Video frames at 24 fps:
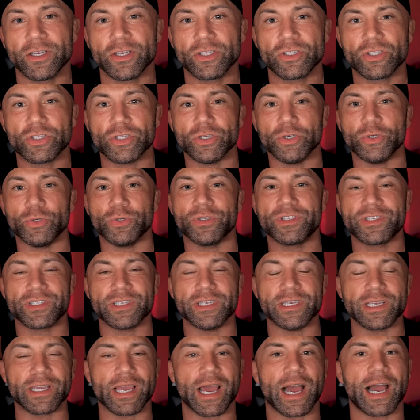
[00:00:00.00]
to
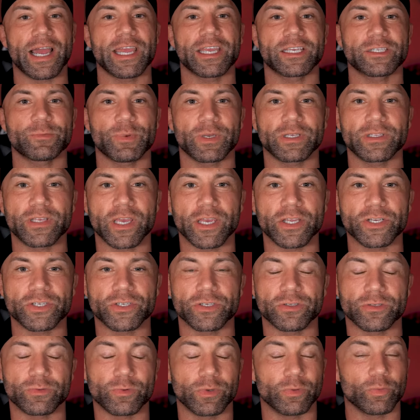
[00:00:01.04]
seek high
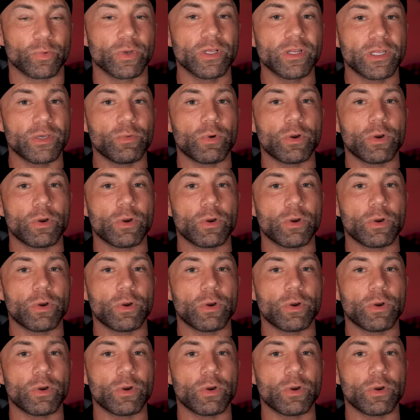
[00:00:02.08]
expectations when really